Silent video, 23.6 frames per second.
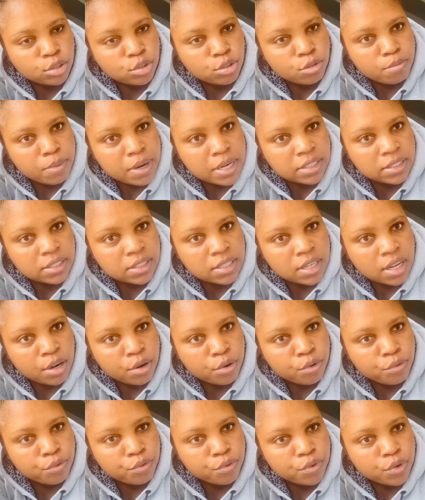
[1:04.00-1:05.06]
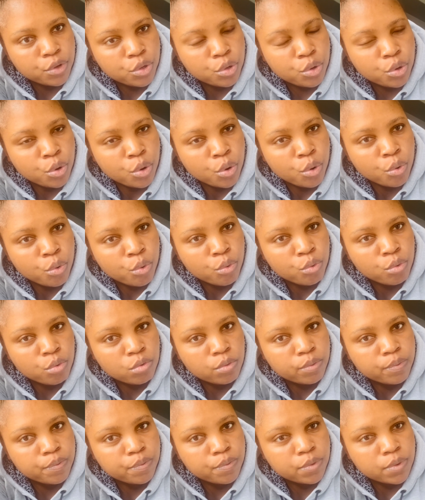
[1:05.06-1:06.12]
to myself, you know,
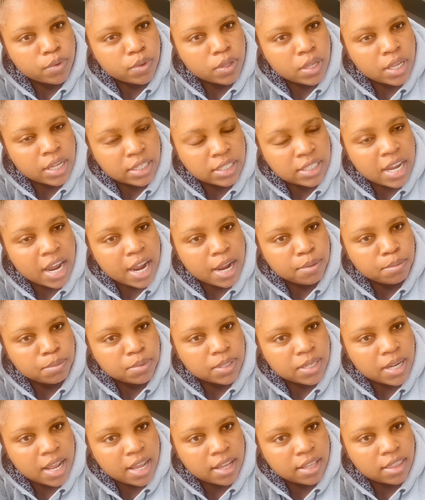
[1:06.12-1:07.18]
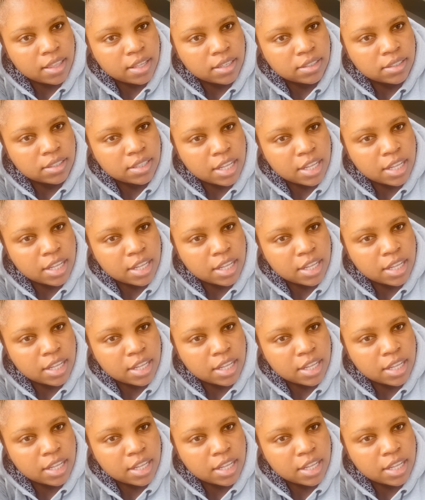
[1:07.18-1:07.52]
in times like this,